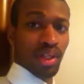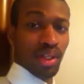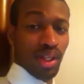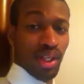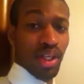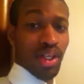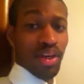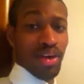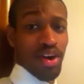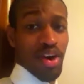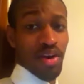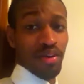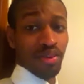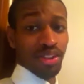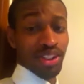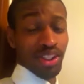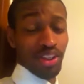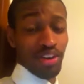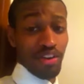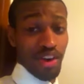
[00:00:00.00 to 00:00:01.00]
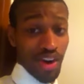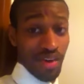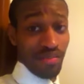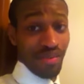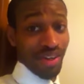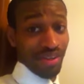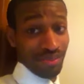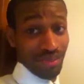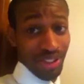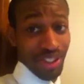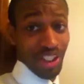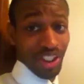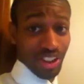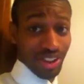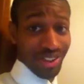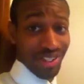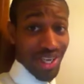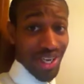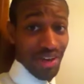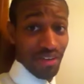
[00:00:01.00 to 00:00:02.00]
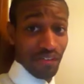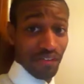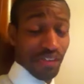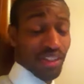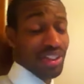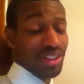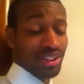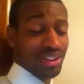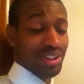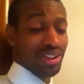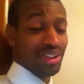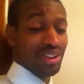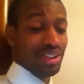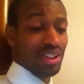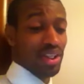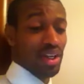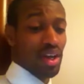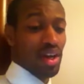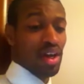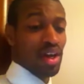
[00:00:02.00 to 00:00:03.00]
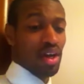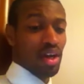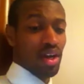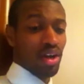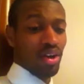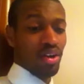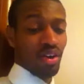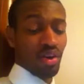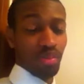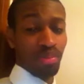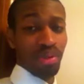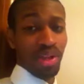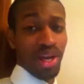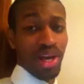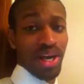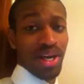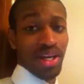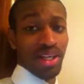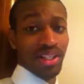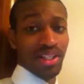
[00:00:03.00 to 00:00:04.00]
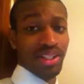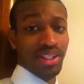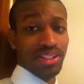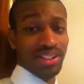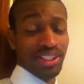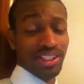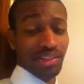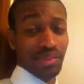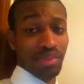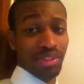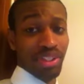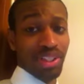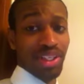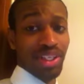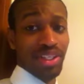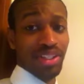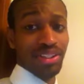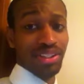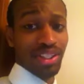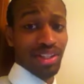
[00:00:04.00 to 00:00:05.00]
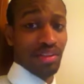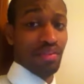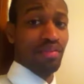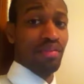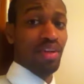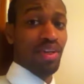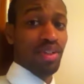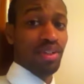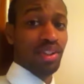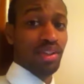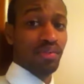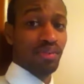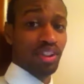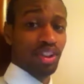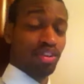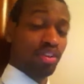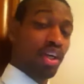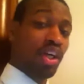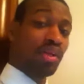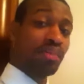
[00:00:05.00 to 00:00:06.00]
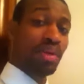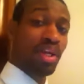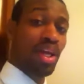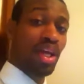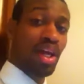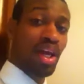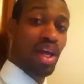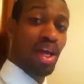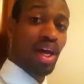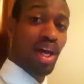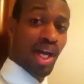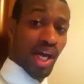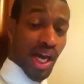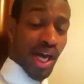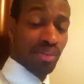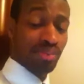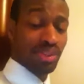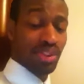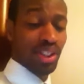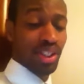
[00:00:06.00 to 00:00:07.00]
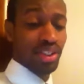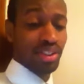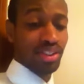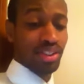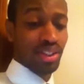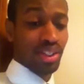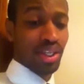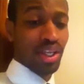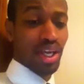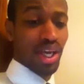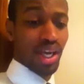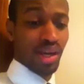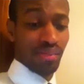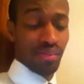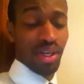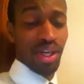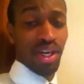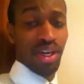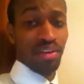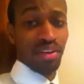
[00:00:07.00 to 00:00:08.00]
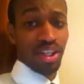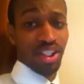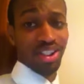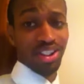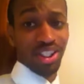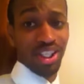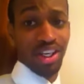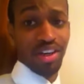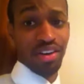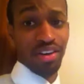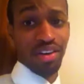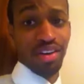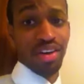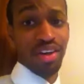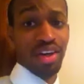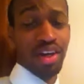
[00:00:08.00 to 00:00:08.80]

Leonhard was a great mathematician and physicist who applied his expertise in the fields of astronomy, optics, and mechanical engineering.